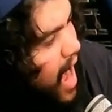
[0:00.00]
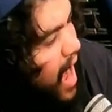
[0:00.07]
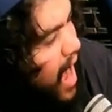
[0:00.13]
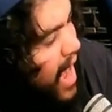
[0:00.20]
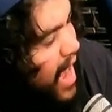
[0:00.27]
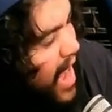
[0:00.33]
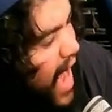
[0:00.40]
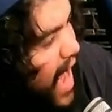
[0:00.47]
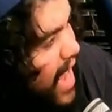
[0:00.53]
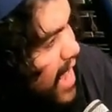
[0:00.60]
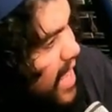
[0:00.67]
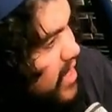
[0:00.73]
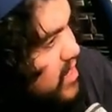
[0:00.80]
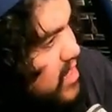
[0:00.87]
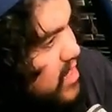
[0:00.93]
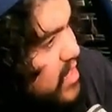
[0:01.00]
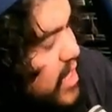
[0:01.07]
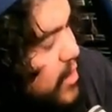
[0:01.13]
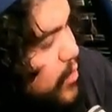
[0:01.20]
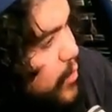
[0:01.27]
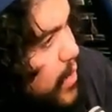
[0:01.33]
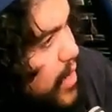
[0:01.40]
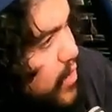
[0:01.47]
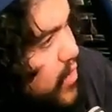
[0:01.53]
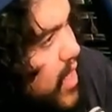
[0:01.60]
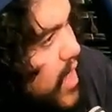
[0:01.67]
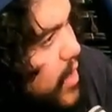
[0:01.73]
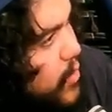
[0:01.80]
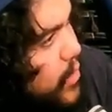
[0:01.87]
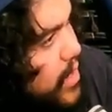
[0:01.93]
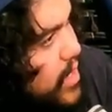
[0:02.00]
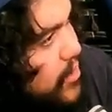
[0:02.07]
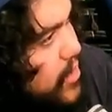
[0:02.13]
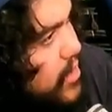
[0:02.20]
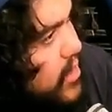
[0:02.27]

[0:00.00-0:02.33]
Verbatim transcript: Yeah, he just it was one of those things where he just had